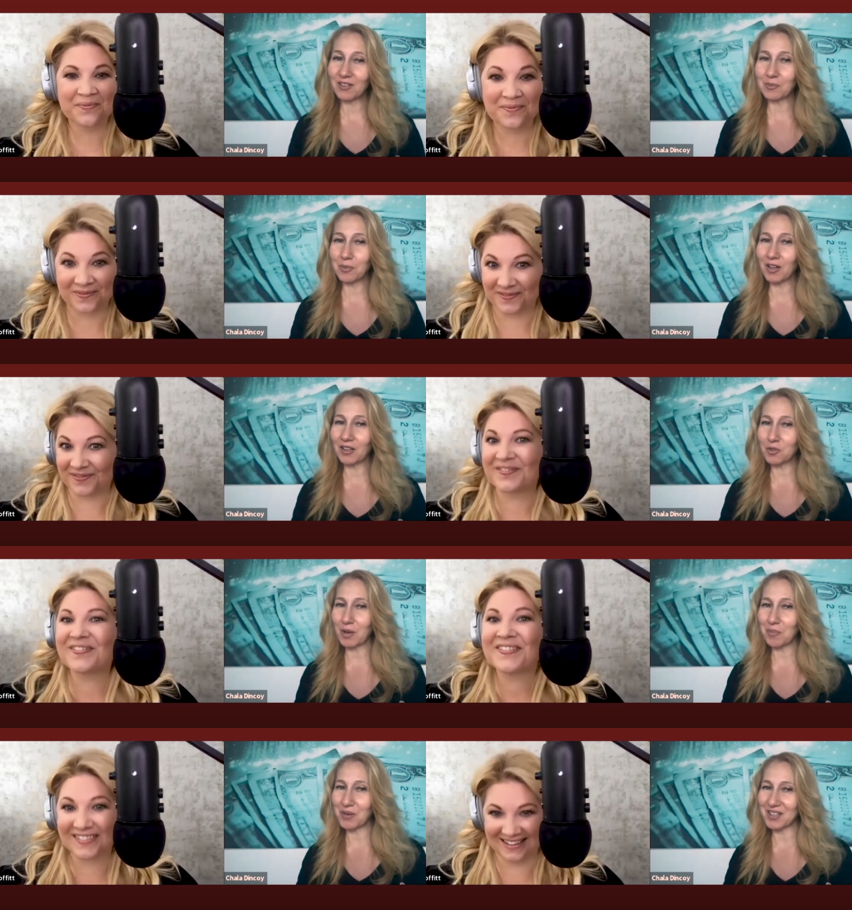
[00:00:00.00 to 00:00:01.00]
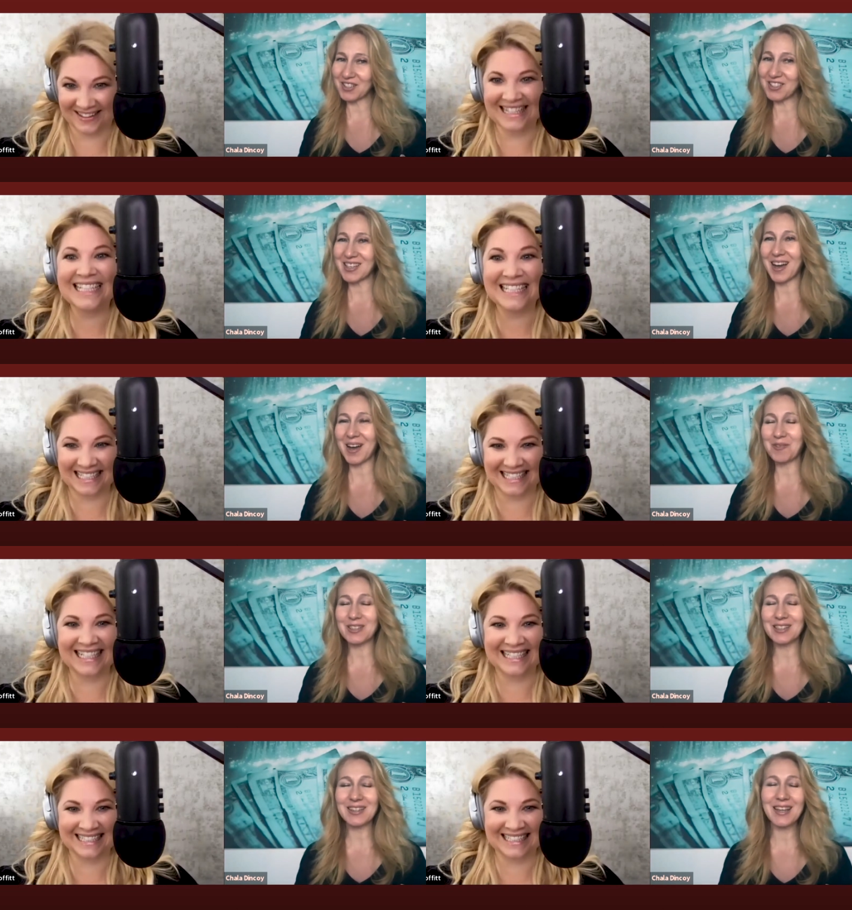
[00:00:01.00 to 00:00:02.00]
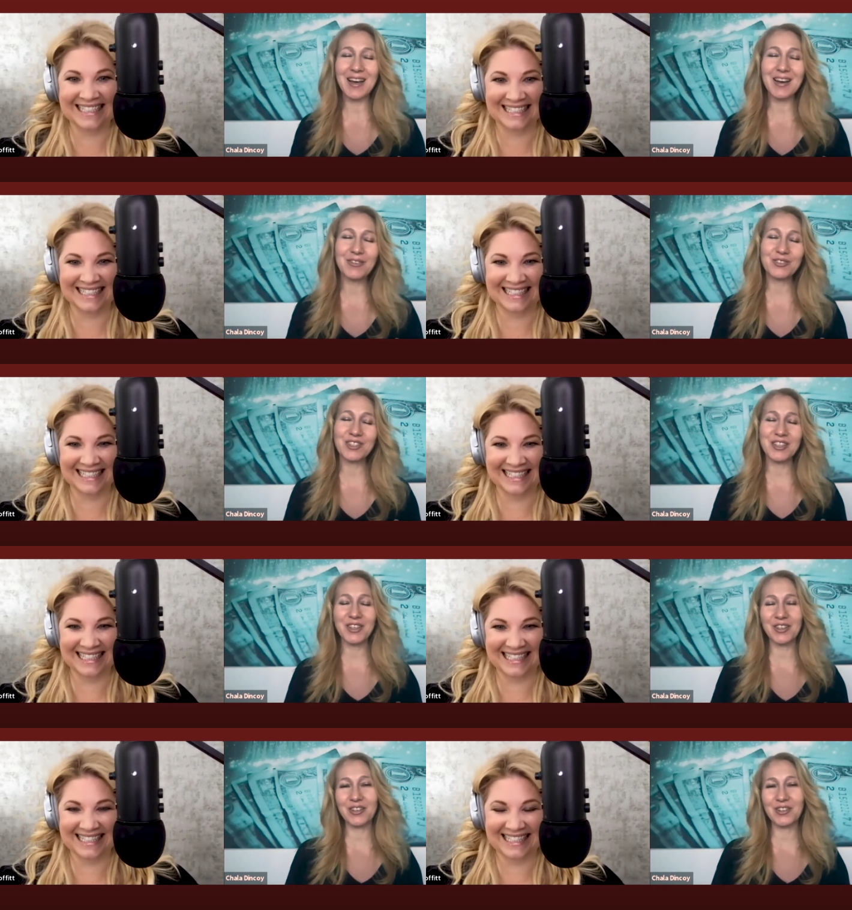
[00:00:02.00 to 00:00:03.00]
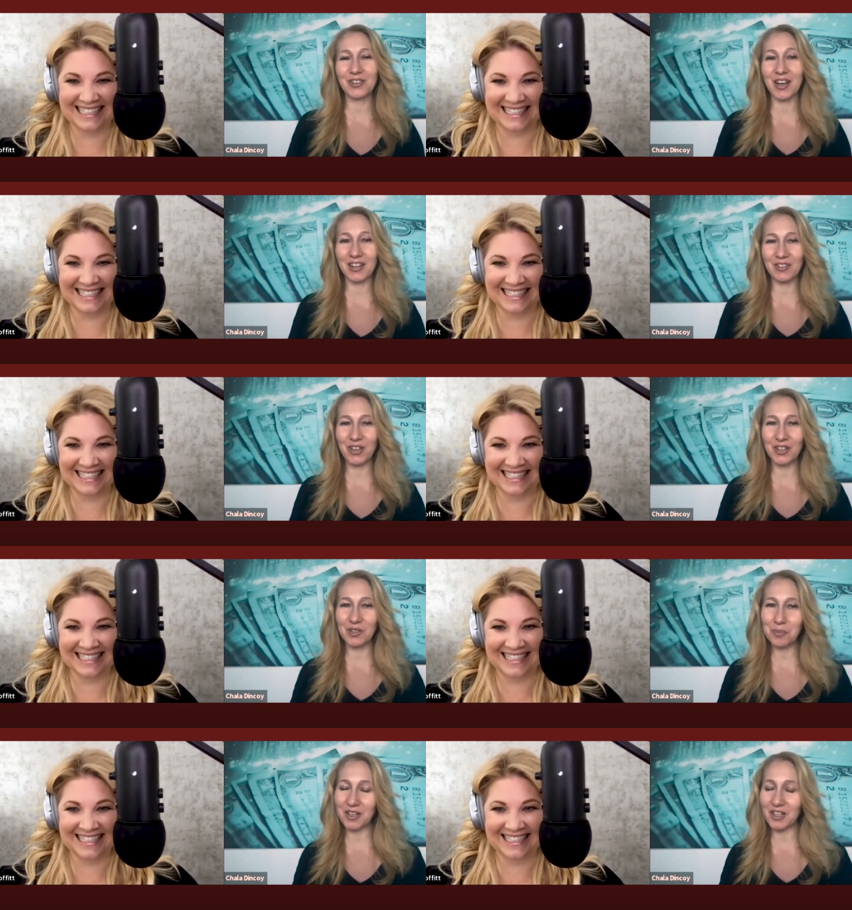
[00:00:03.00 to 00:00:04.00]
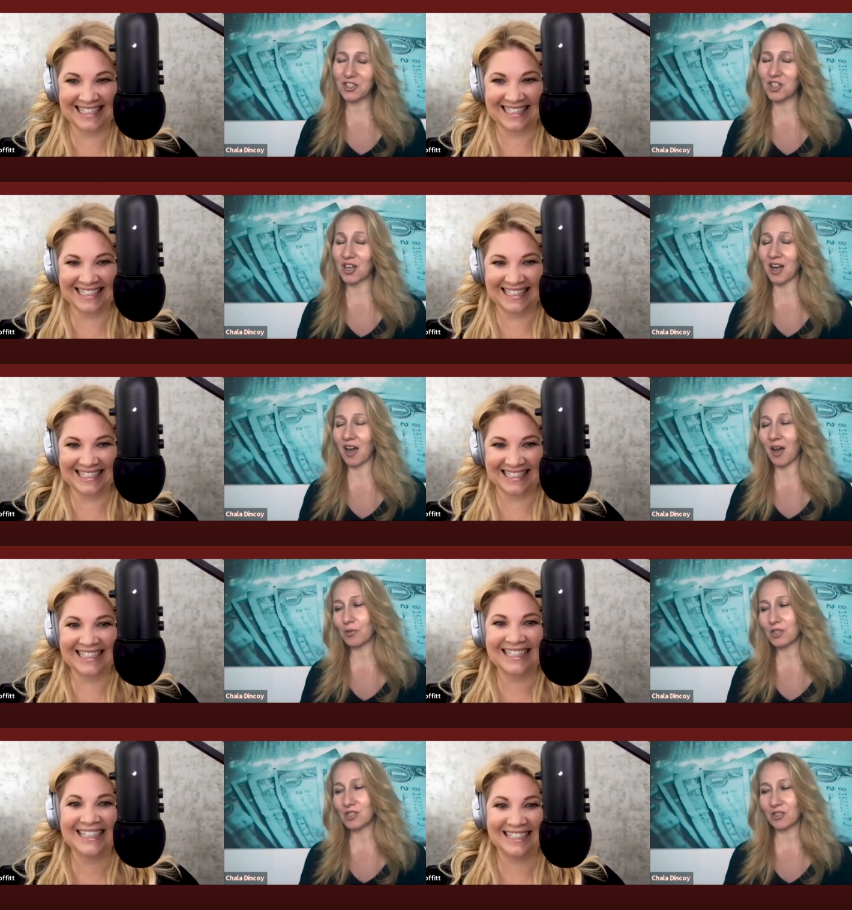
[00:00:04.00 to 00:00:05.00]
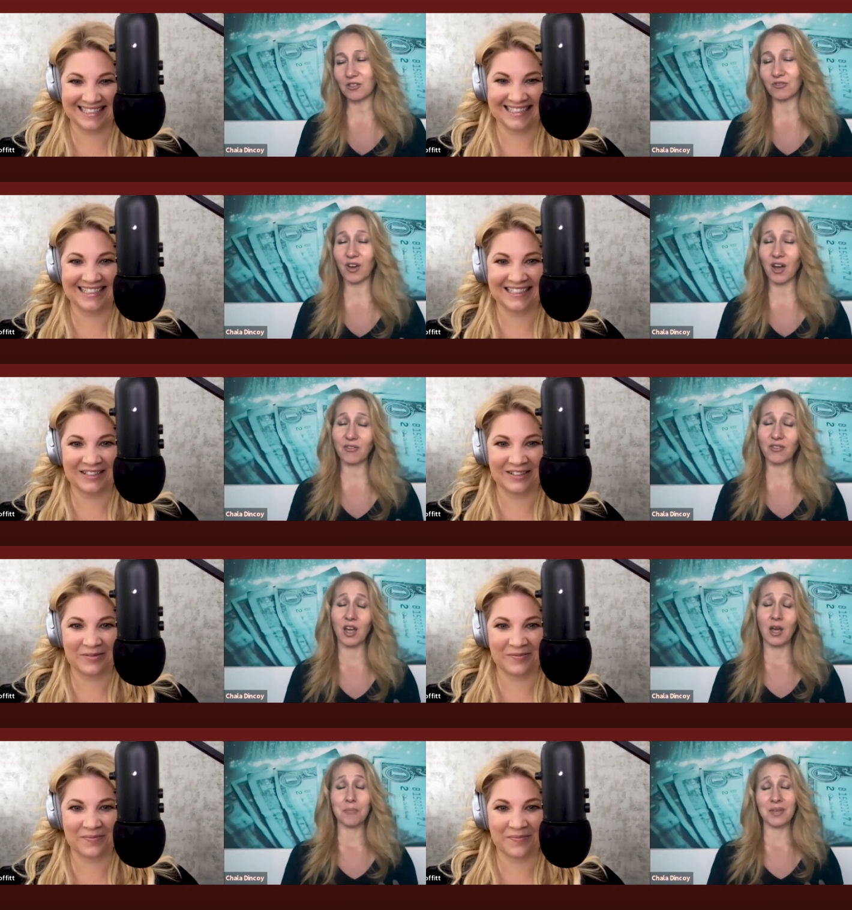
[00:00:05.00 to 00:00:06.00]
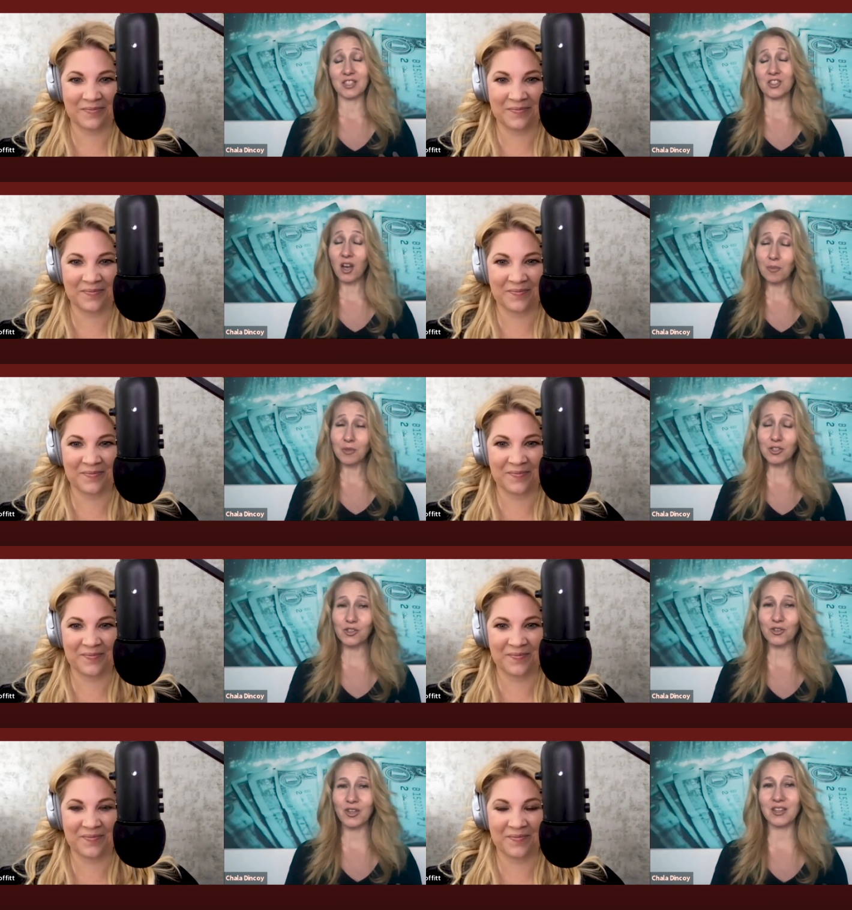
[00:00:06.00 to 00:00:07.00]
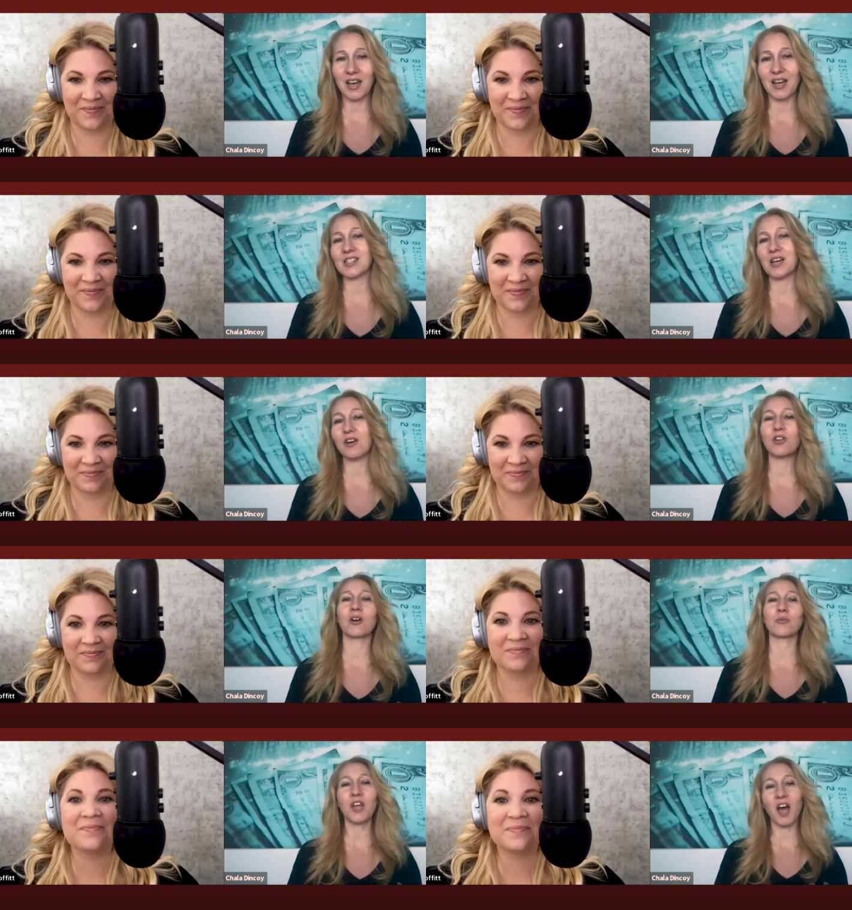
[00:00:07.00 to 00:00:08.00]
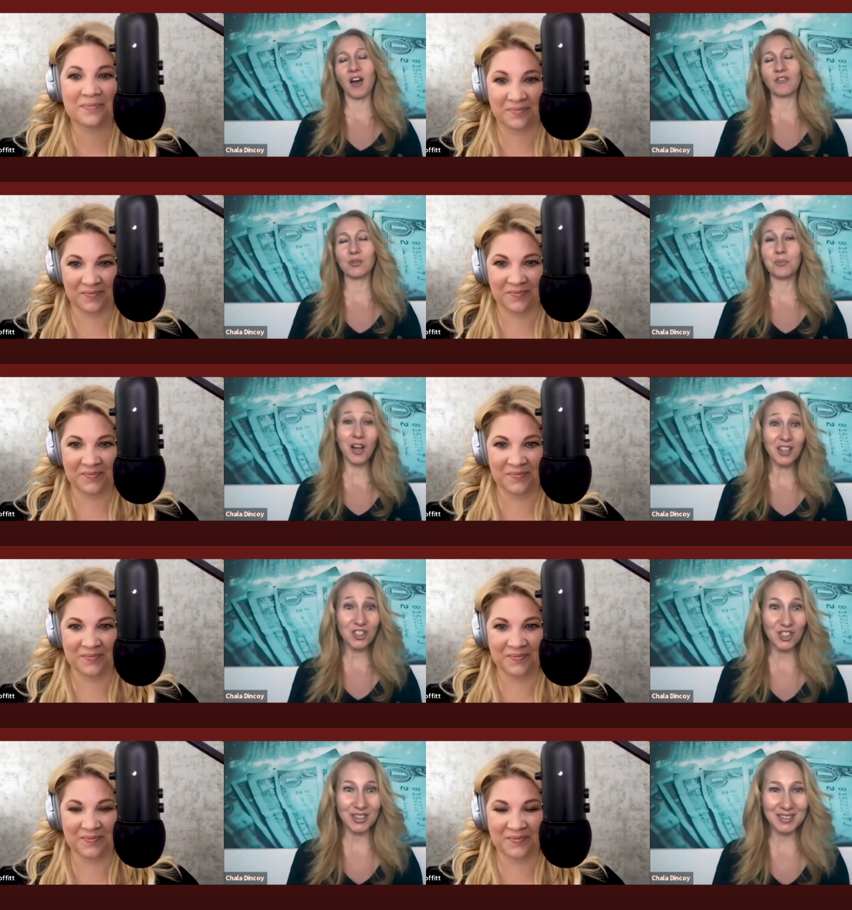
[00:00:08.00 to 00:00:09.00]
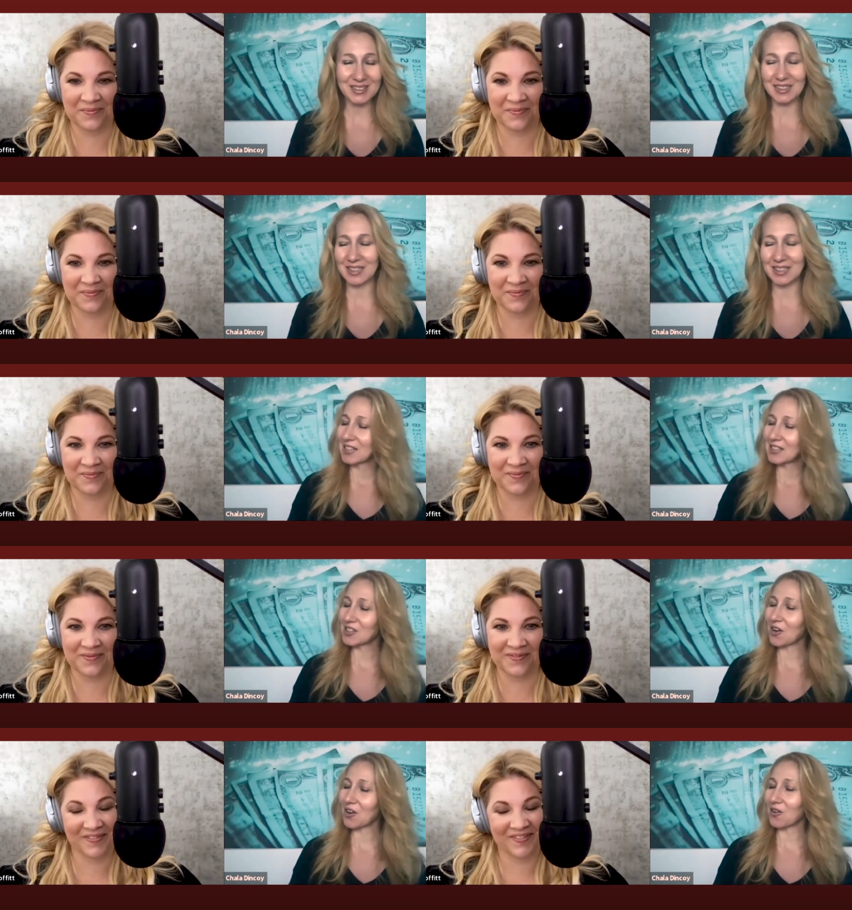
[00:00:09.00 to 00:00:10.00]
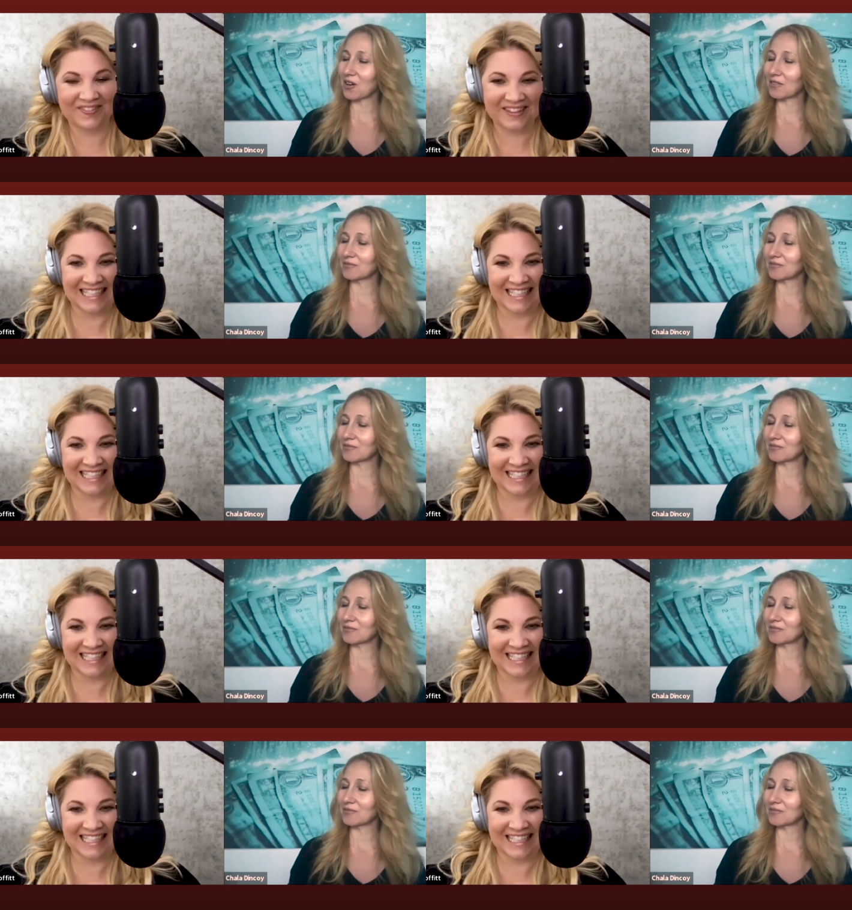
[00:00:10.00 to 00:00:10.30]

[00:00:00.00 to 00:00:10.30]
Speaker 1: on Polish My Pitch? I would love to hear your elevator pitch, and I will start the five minute timer so that that's how long we have to polish it. So,